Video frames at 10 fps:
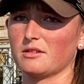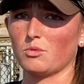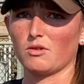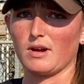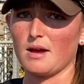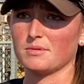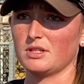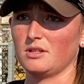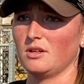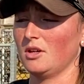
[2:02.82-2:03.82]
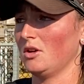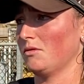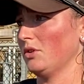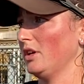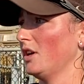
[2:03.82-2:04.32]
some more reps, and
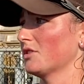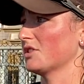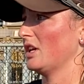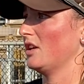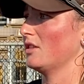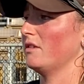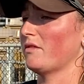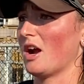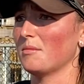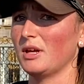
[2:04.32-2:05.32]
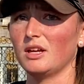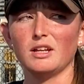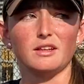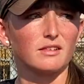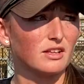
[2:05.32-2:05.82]
really understanding the environment
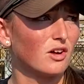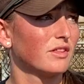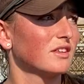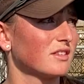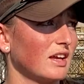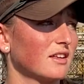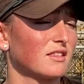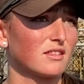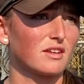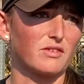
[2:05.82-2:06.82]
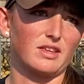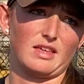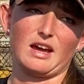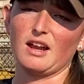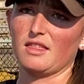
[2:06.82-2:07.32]
and seeing all these stands and stuff like
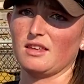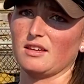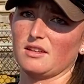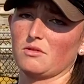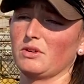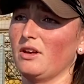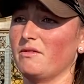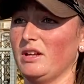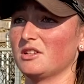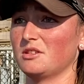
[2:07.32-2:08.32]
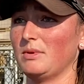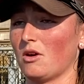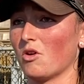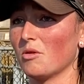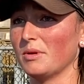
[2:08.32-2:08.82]
that. I think it's a real advantage to be at
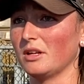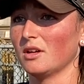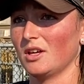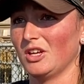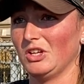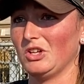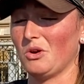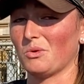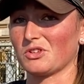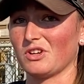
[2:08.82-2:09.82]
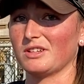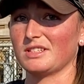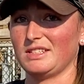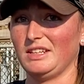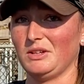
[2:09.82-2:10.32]
home and you know, we're starting to
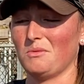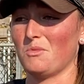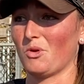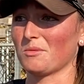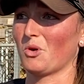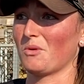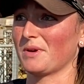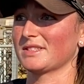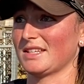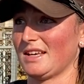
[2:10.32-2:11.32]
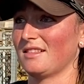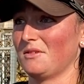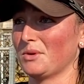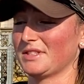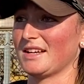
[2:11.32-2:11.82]
see more and more what's that,
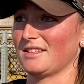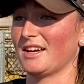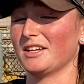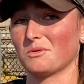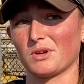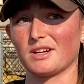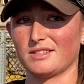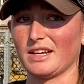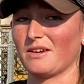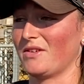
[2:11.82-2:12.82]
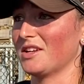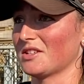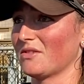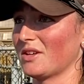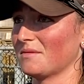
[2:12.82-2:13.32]
what that's like, and we're going to take advantage
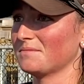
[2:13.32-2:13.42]
of it.